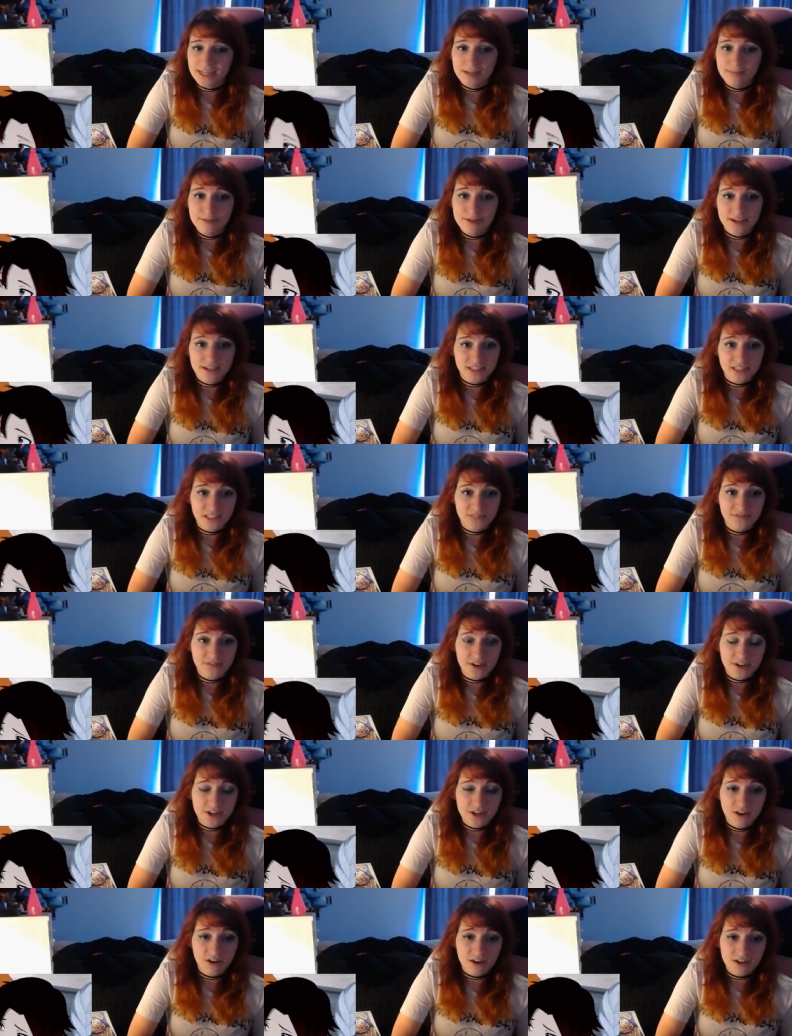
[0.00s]
because it's
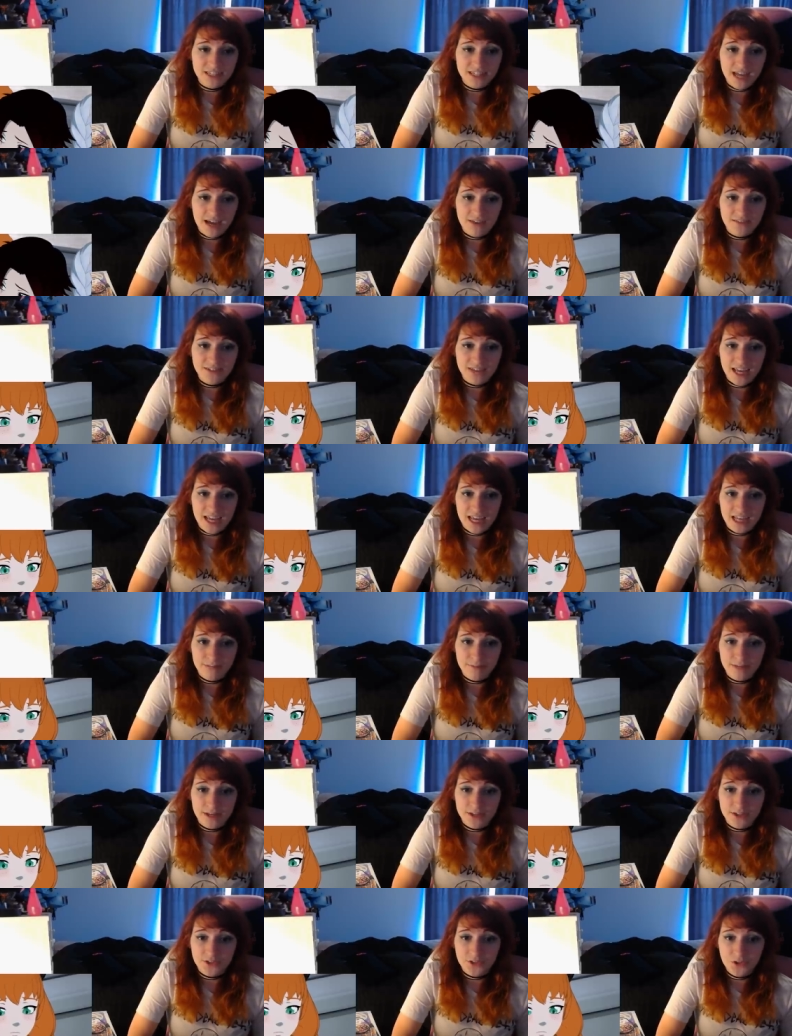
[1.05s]
very hard to have to
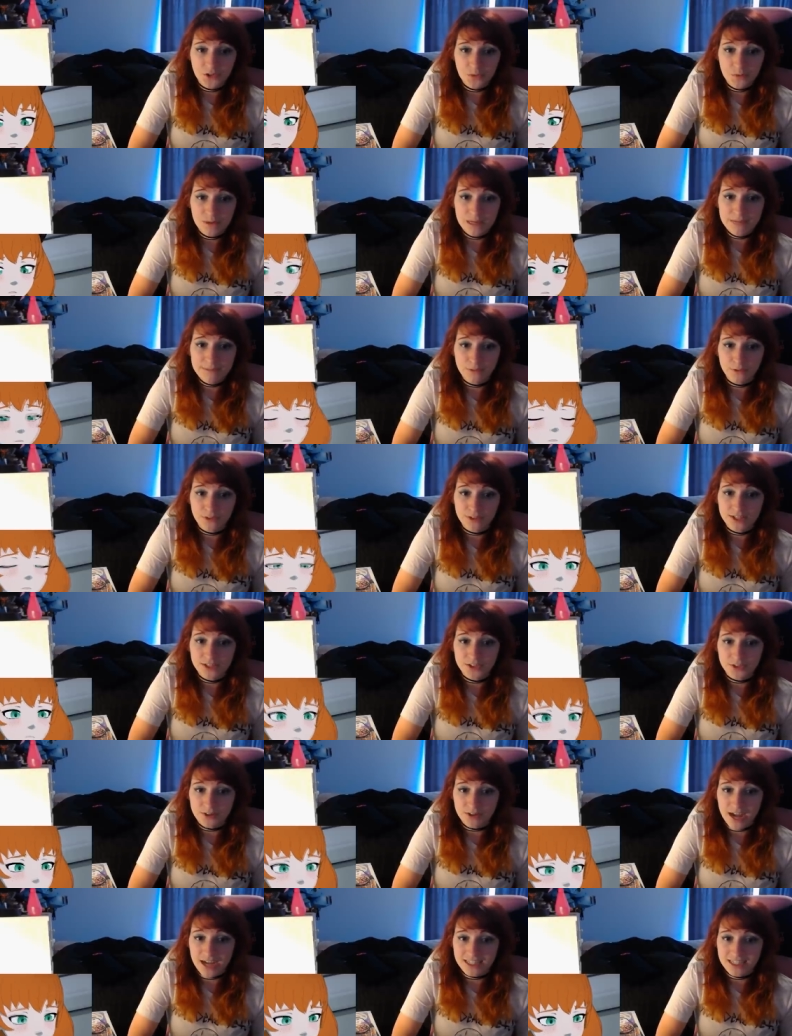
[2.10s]
animate two people
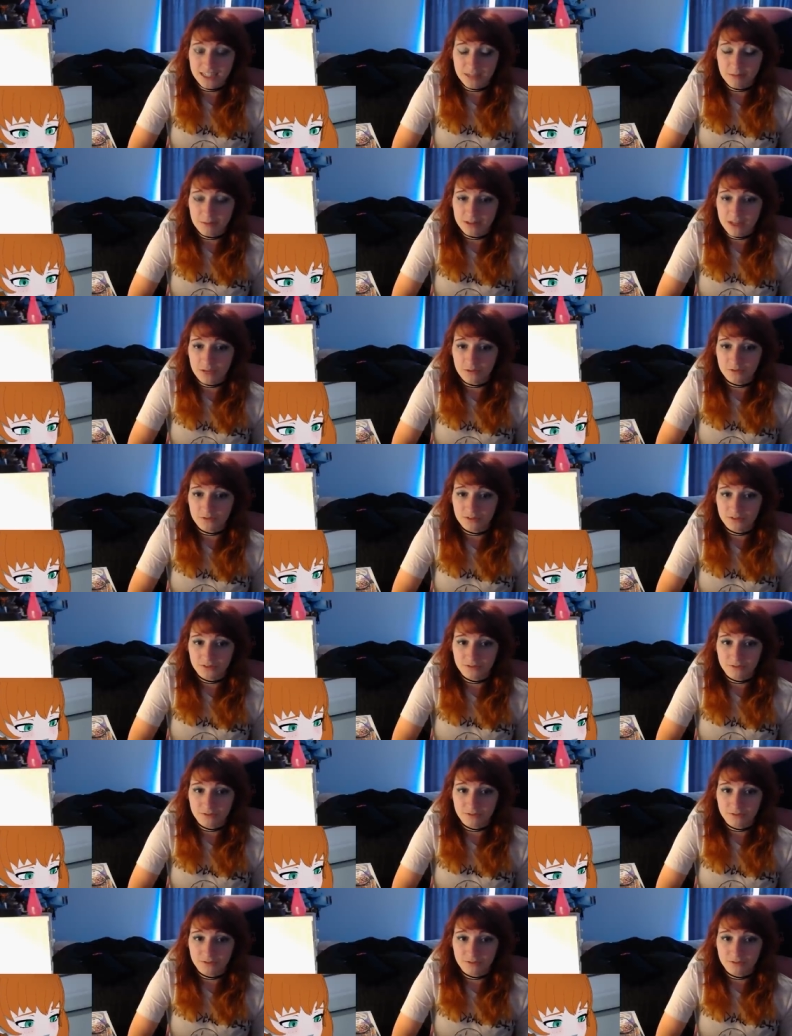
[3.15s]
interacting without